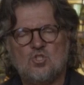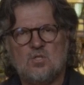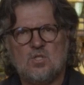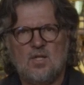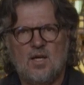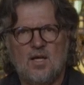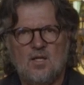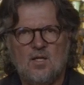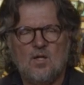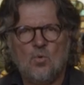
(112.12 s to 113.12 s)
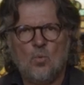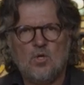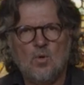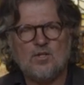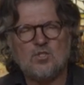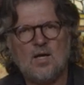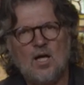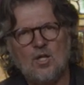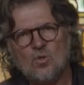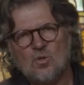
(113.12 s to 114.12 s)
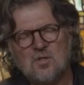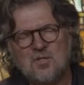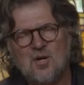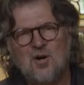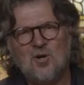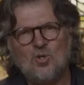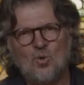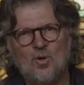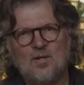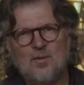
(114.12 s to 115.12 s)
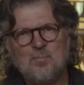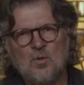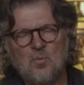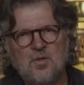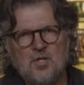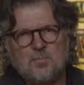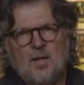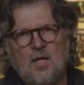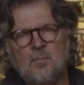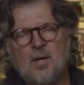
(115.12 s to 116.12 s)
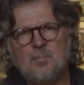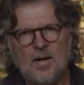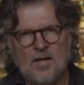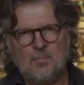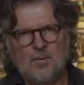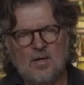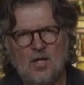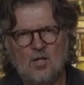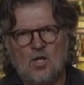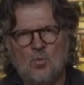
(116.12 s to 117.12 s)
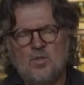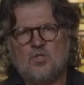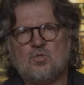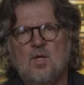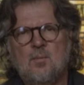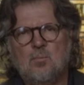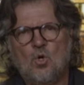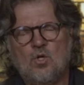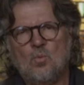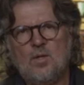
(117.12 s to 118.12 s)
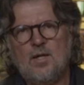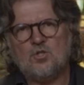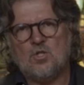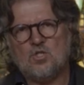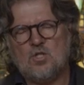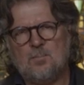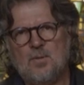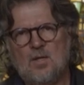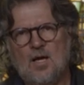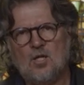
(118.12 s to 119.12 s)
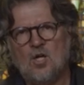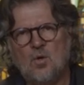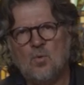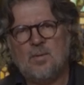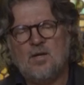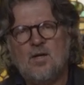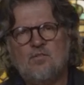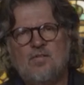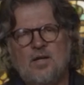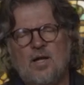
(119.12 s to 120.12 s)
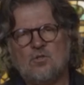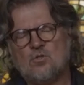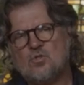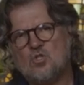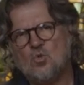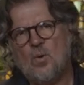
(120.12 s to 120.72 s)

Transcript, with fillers: condition today where you're asking, How long, O Lord, will this pain in my body be? How long will this broken relationship be? How long will my financial